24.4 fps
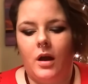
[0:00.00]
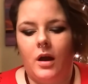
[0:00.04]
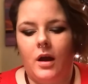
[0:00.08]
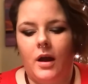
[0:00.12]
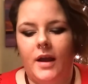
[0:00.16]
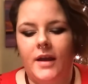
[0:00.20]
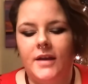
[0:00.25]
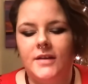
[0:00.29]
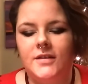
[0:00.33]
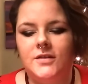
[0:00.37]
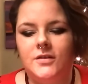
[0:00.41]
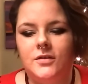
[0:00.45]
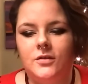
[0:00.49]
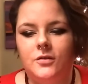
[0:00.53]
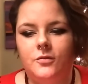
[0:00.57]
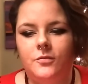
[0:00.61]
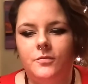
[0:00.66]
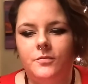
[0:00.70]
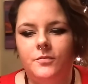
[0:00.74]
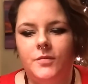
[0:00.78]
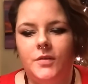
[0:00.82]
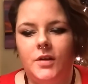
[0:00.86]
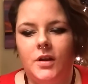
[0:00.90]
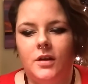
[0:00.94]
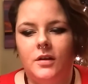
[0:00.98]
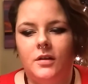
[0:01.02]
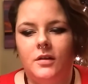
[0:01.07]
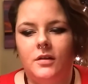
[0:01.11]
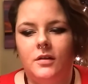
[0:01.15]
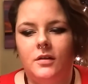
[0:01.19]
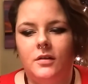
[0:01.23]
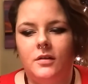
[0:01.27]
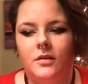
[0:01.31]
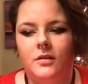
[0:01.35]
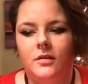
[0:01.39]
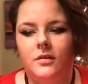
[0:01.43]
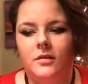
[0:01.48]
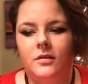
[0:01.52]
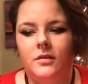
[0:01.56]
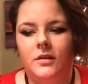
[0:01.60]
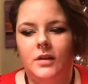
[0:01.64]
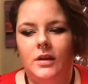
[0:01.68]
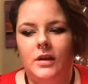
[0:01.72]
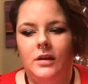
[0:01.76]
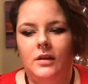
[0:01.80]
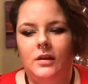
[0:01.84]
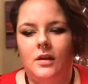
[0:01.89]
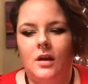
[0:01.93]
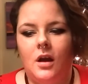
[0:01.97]
I assumed
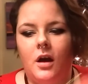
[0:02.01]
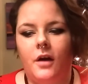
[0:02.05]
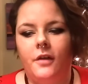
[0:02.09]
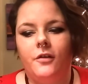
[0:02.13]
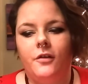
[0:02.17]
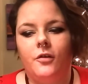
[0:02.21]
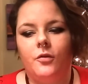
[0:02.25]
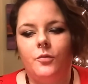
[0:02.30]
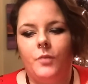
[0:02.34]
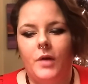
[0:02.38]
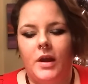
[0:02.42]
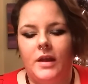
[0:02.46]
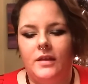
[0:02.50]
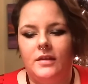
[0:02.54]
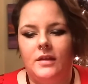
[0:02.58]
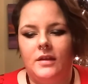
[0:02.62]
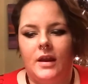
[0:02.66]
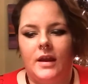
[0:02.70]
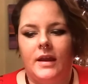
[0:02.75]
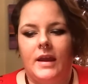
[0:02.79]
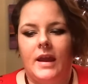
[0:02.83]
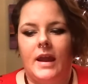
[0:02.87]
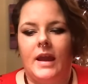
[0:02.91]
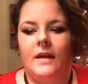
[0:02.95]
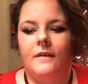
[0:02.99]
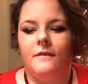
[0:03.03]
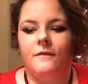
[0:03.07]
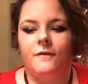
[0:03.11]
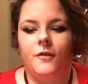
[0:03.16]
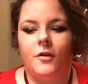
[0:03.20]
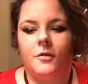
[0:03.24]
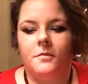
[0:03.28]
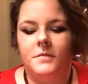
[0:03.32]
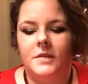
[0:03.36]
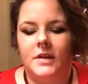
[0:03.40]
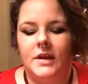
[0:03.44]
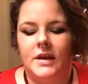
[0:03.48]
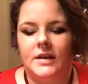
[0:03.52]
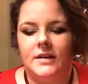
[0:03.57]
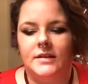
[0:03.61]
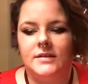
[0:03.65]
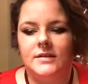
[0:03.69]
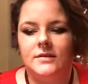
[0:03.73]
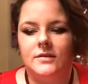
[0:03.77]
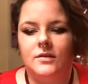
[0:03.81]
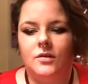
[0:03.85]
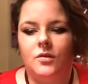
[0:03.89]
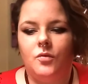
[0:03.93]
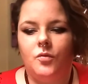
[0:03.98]
the other way that I came from
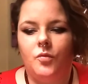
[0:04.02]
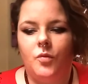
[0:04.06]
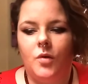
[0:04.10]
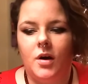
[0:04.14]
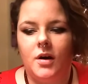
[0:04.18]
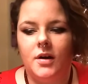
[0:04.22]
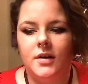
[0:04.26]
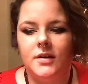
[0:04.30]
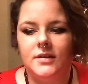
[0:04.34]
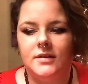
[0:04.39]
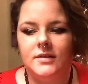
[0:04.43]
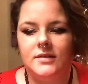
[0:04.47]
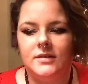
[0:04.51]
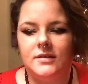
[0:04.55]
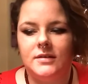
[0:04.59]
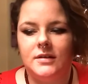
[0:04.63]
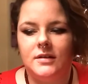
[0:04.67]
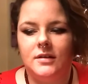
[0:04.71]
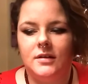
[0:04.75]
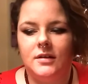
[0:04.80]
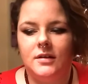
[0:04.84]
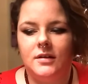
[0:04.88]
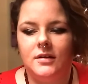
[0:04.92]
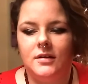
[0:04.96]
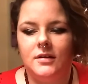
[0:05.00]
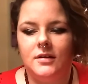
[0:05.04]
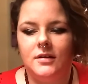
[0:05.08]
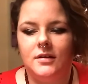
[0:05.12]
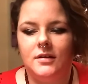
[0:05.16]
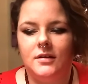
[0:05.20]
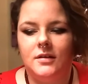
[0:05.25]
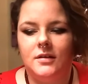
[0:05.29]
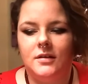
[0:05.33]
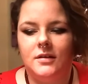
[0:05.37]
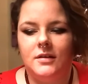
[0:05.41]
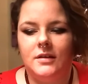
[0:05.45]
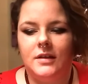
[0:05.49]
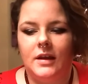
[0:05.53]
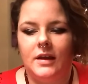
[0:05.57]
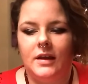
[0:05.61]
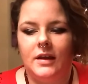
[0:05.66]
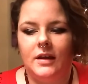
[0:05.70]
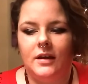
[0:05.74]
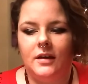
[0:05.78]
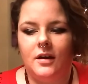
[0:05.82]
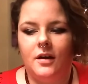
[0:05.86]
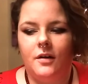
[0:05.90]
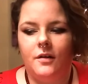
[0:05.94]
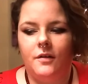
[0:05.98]
this was
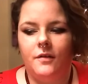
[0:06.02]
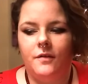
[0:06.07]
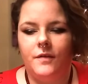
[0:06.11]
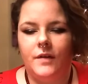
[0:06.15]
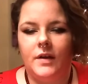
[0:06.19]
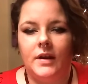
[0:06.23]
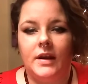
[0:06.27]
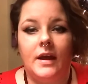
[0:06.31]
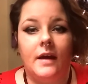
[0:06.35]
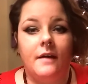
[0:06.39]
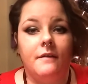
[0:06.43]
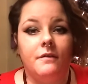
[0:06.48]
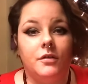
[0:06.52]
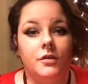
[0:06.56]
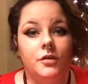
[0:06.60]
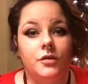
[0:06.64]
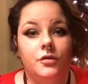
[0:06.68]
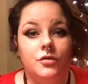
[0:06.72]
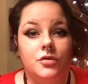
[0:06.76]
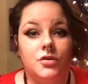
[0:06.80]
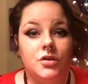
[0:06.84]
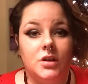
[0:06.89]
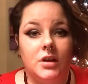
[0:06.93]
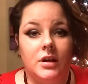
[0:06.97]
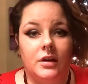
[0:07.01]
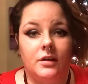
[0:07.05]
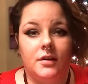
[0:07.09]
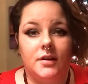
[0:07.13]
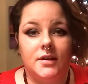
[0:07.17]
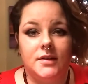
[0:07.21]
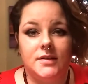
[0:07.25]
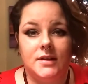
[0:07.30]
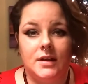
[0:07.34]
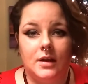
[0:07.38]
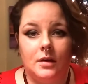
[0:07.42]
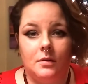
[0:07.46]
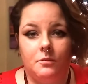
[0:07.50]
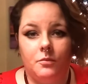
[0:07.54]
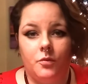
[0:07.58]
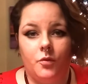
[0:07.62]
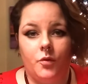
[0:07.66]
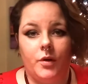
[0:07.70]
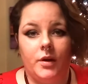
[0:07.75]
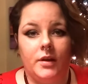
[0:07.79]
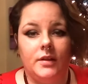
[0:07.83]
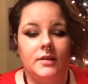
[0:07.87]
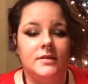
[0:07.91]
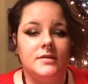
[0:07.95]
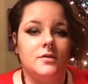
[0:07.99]
thinking of an evolutionary
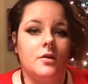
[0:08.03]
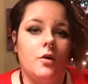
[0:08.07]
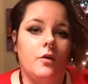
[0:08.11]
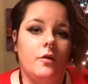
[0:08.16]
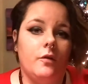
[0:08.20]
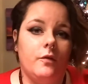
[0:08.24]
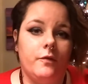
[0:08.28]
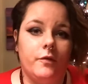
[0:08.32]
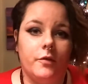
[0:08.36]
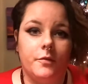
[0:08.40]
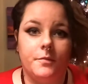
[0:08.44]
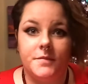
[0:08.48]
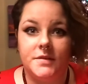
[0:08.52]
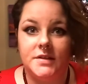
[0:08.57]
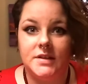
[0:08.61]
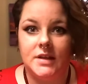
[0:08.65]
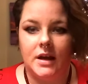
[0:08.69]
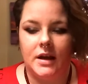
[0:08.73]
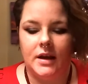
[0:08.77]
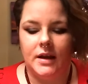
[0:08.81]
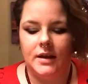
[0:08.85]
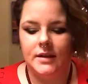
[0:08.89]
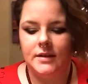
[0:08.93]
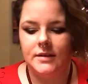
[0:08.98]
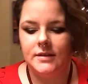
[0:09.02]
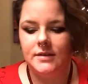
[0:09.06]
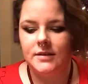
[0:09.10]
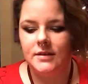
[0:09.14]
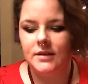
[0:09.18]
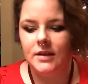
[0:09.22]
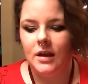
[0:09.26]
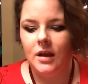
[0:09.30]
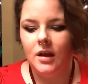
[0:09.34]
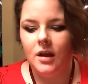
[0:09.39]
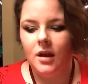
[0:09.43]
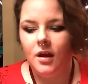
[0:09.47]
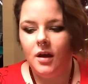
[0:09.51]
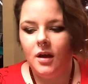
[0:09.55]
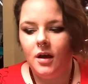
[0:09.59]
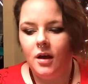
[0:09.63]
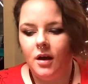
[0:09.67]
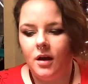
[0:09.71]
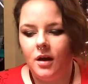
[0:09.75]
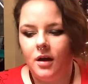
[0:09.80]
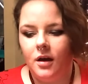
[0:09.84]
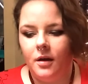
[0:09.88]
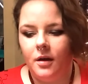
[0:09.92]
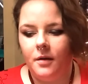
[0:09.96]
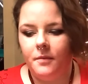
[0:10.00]
standpoint. Let's go from science.
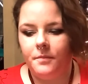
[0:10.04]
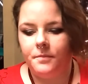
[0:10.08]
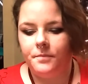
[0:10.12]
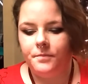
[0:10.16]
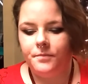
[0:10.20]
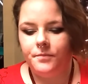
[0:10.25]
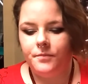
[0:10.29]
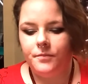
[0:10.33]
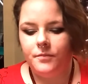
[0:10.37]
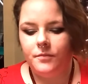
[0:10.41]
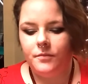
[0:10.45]
Hegemonic